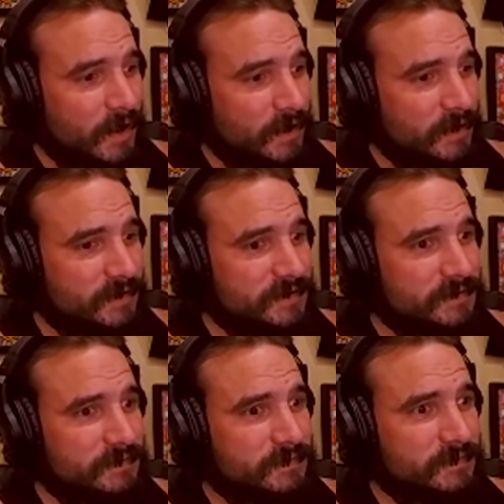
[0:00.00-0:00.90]

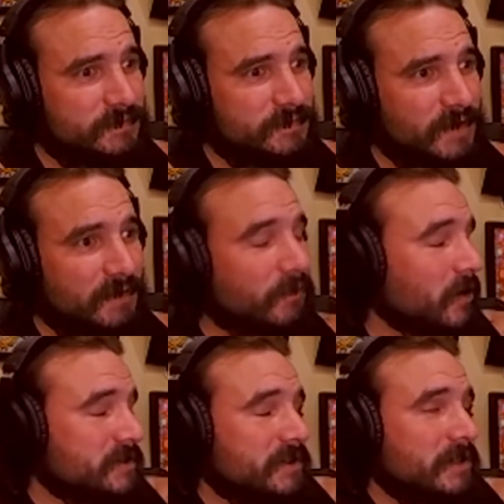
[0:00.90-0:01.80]
as
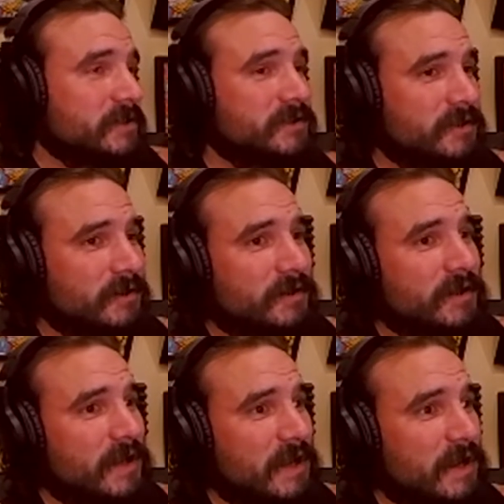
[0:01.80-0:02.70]
far as they're concerned,
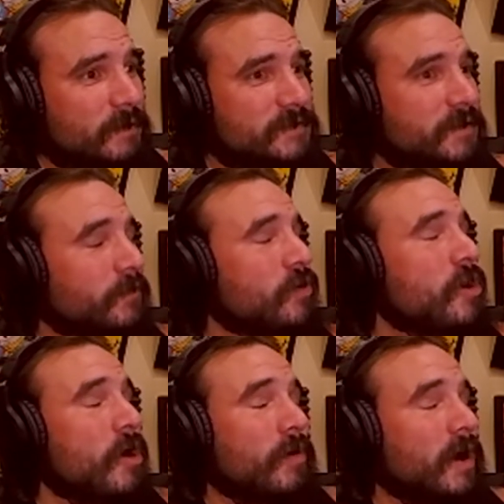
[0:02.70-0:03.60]
it was of
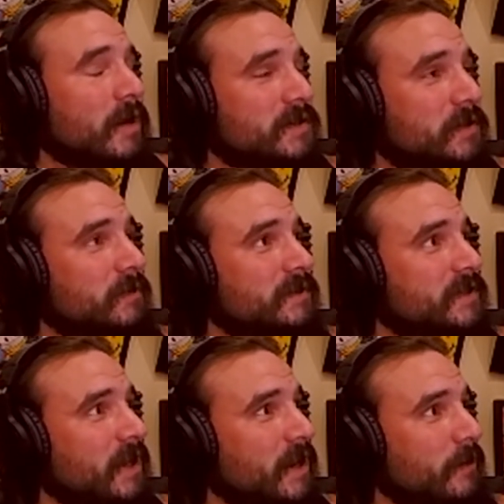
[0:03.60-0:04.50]
no
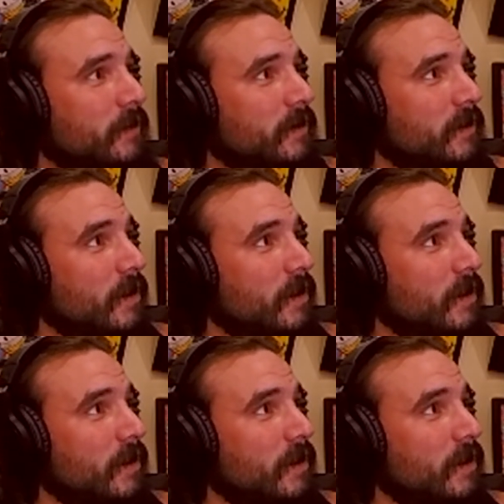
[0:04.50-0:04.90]
consequence to anyone.